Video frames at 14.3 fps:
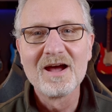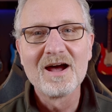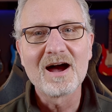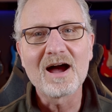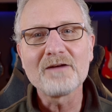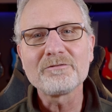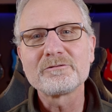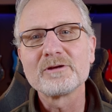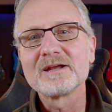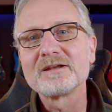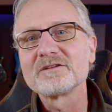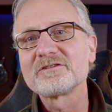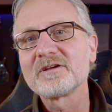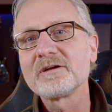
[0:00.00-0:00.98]
I've
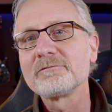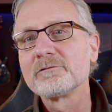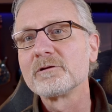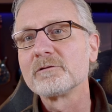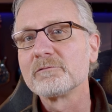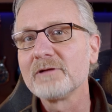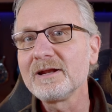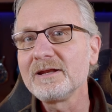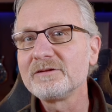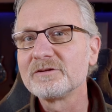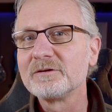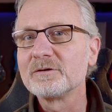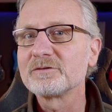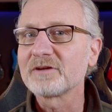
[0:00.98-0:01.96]
created several
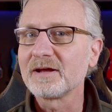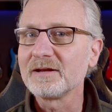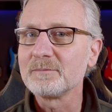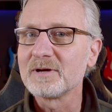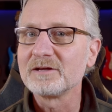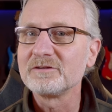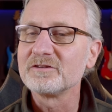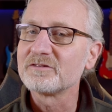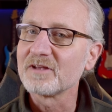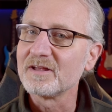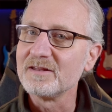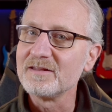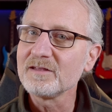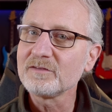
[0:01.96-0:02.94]
ready-to-use animations
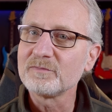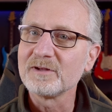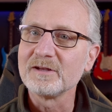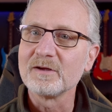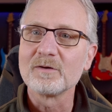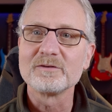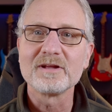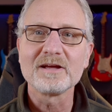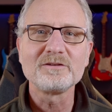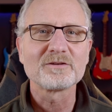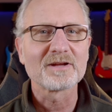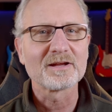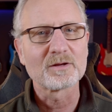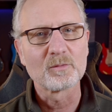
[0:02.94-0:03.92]
in this video that
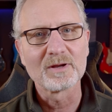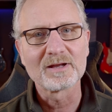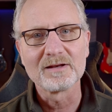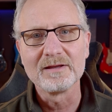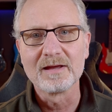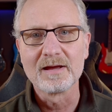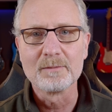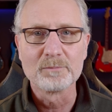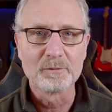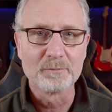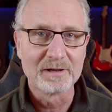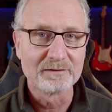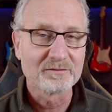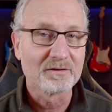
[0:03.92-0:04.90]
you can quickly
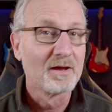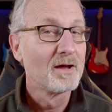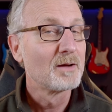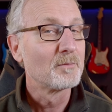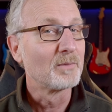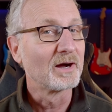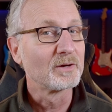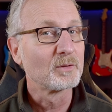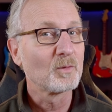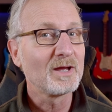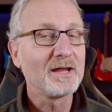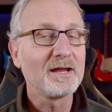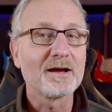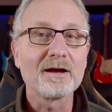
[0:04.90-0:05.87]
implement. By the
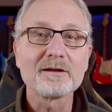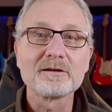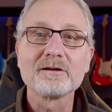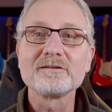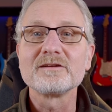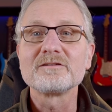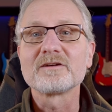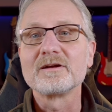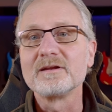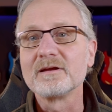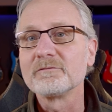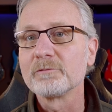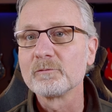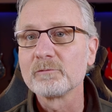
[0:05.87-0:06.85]
way, I got this
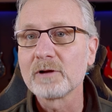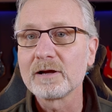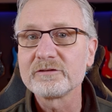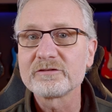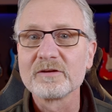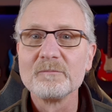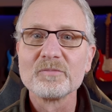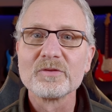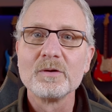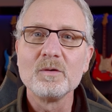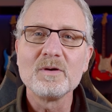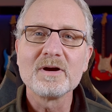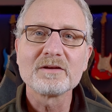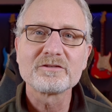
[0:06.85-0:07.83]
idea from Rice,
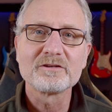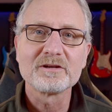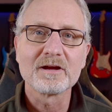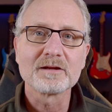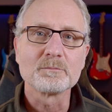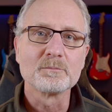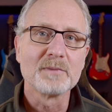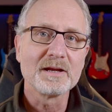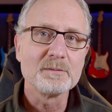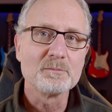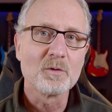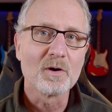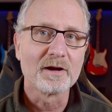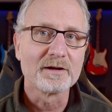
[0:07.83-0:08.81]
who has shared many
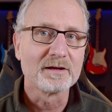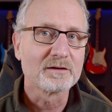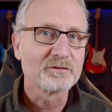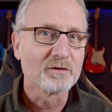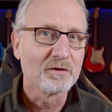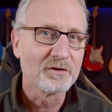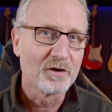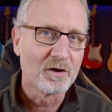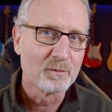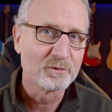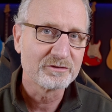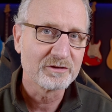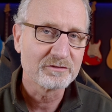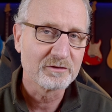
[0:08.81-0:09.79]
more ideas on the
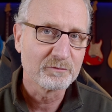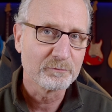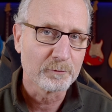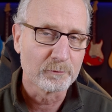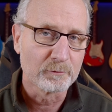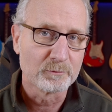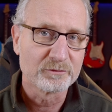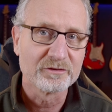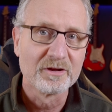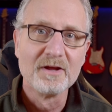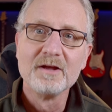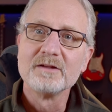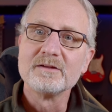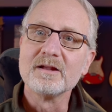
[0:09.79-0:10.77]
Home Assistant forums.
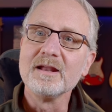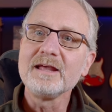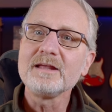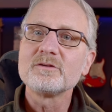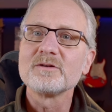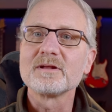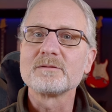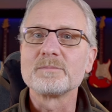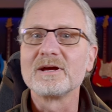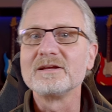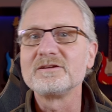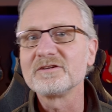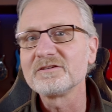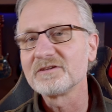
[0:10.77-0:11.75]
The link to that
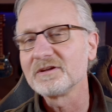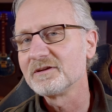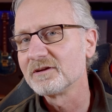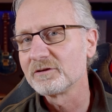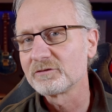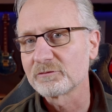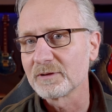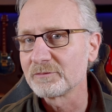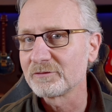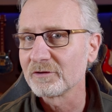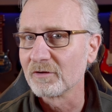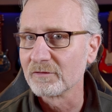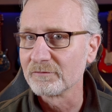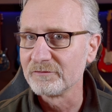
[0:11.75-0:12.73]
page is in the
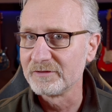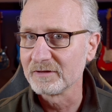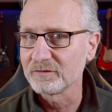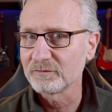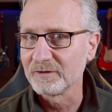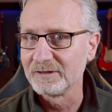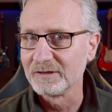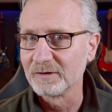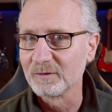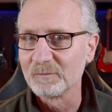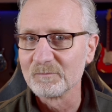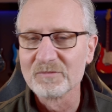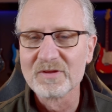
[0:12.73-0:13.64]
description of this video.